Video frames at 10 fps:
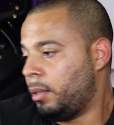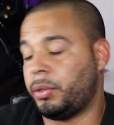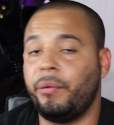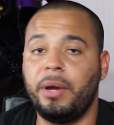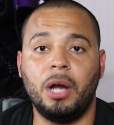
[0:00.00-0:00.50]

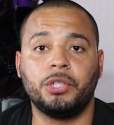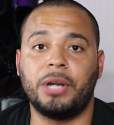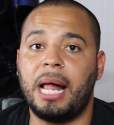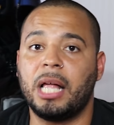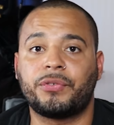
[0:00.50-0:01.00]

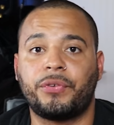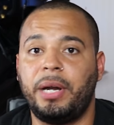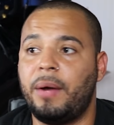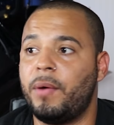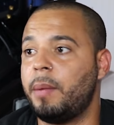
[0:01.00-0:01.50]
$300
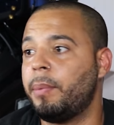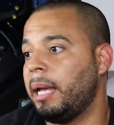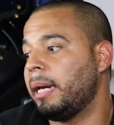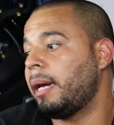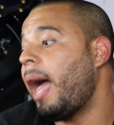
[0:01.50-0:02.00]
for it, I would have been
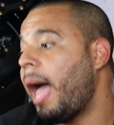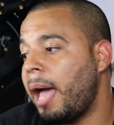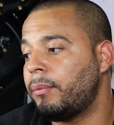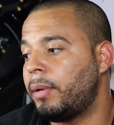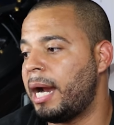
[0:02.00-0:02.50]
like,
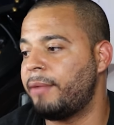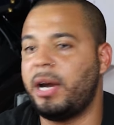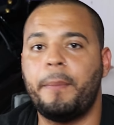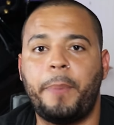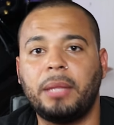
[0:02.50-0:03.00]

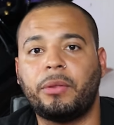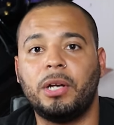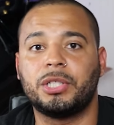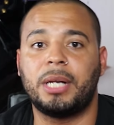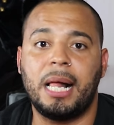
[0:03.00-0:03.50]
whatever, I paid
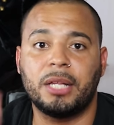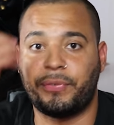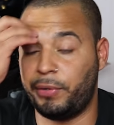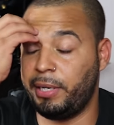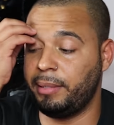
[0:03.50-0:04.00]
$300
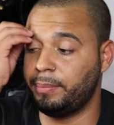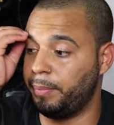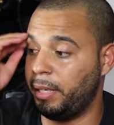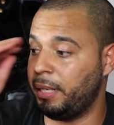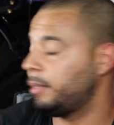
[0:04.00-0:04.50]
for
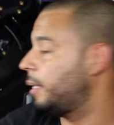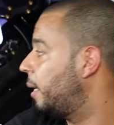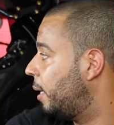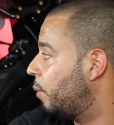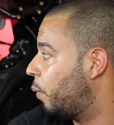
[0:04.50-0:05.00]
it.
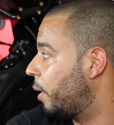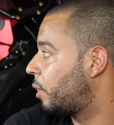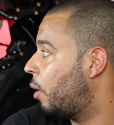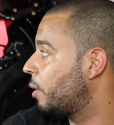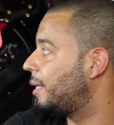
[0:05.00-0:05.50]
But
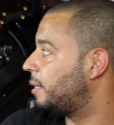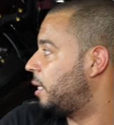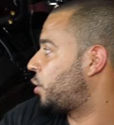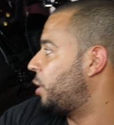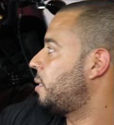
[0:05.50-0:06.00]
with all the
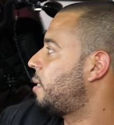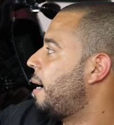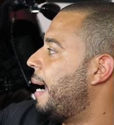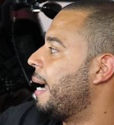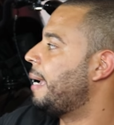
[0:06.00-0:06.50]
additions,
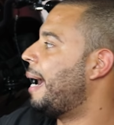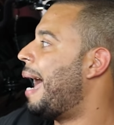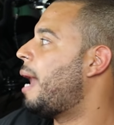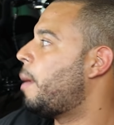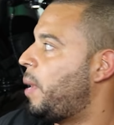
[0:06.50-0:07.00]
I
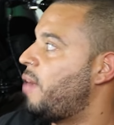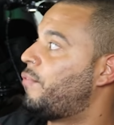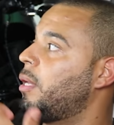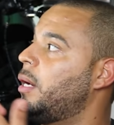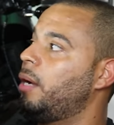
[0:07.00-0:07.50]
had to pay
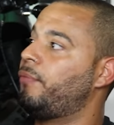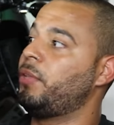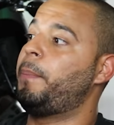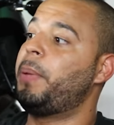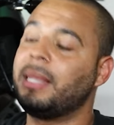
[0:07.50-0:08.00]
for
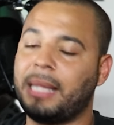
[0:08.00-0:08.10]
the pin